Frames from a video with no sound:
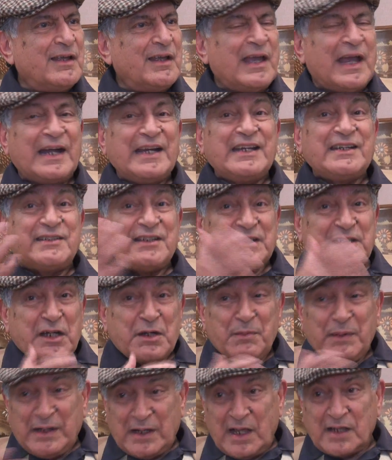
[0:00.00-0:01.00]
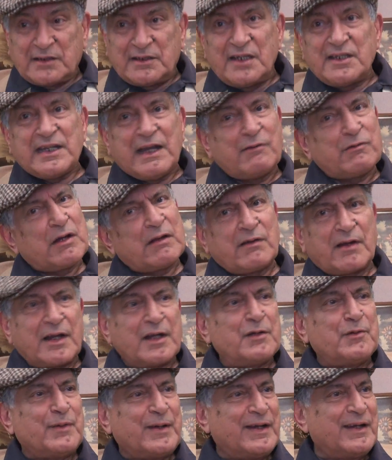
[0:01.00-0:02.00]
Had he treated me like this, I would have
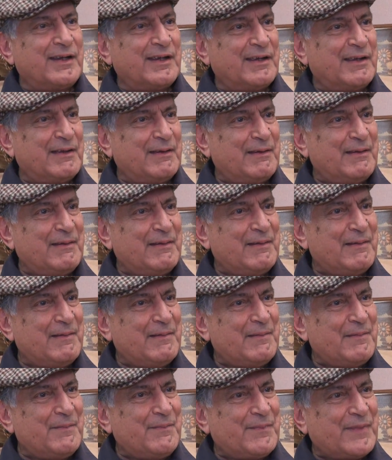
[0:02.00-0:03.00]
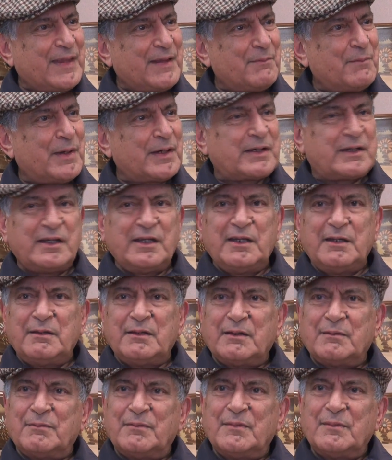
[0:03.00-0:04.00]
run away. But
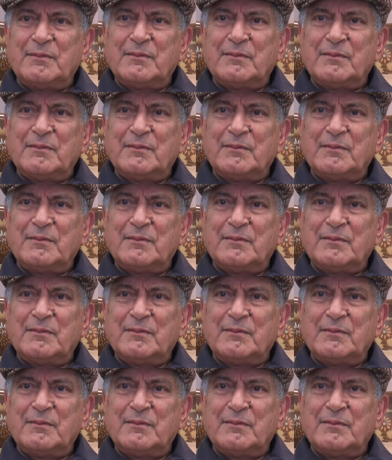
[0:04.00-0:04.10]
he